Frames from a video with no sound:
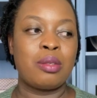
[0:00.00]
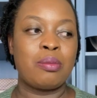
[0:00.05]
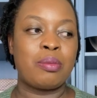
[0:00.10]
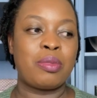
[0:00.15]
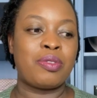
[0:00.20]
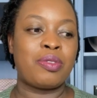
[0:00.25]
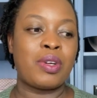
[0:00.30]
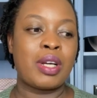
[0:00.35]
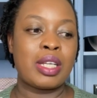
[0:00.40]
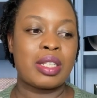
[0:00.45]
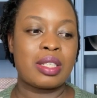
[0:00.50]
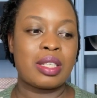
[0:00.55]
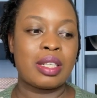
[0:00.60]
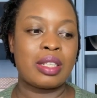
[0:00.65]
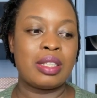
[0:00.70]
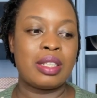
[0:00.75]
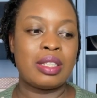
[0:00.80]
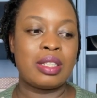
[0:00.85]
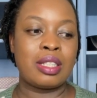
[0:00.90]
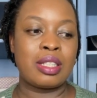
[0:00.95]
before I start
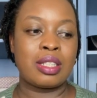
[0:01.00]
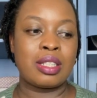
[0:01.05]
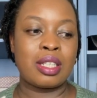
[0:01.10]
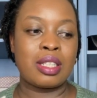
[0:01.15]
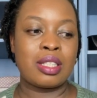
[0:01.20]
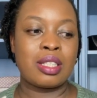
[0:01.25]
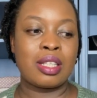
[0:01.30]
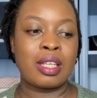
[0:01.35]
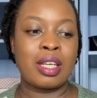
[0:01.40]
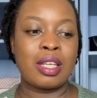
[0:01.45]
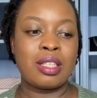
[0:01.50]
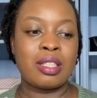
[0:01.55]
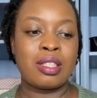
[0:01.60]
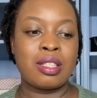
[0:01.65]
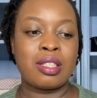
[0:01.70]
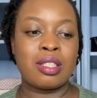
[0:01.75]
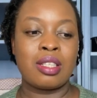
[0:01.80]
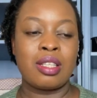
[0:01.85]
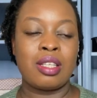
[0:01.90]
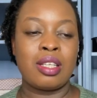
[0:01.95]
knitting just in
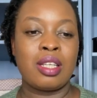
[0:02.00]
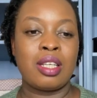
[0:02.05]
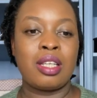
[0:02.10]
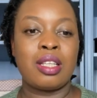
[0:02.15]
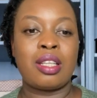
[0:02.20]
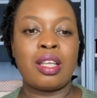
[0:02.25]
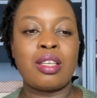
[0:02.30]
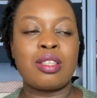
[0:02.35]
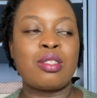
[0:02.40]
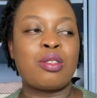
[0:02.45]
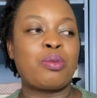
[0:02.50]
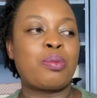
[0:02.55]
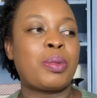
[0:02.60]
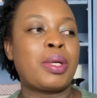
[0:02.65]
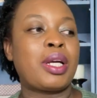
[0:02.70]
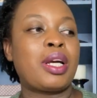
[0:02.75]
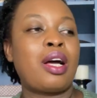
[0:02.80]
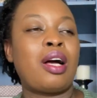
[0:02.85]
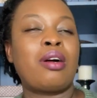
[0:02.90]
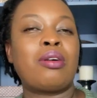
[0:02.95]
case it doesn't
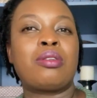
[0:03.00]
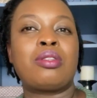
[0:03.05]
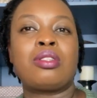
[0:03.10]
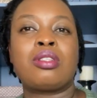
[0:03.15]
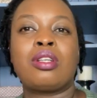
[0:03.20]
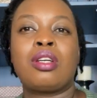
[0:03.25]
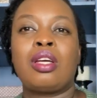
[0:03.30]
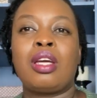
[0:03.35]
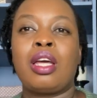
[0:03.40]
work out,